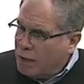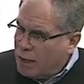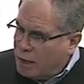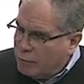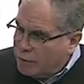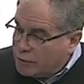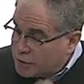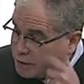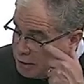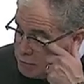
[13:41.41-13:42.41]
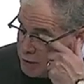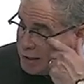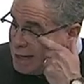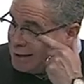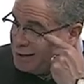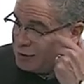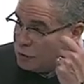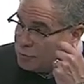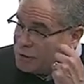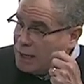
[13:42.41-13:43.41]
uh, with significant ethnic
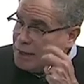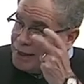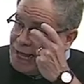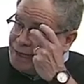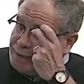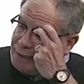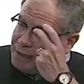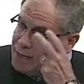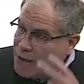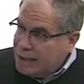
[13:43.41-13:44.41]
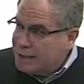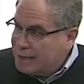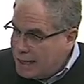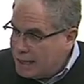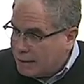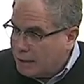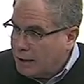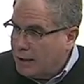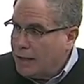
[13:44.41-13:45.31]
groups that did not gain